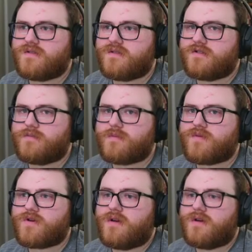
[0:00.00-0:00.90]
bit
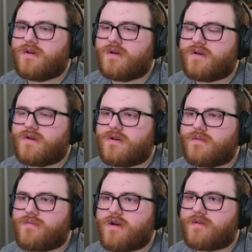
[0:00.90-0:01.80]
more. Um,
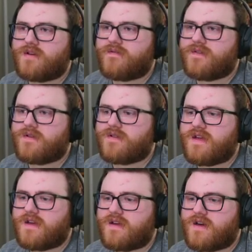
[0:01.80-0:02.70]
probably fill the
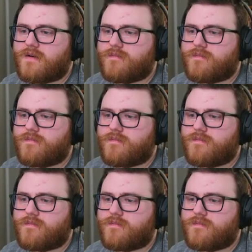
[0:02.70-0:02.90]
tank up.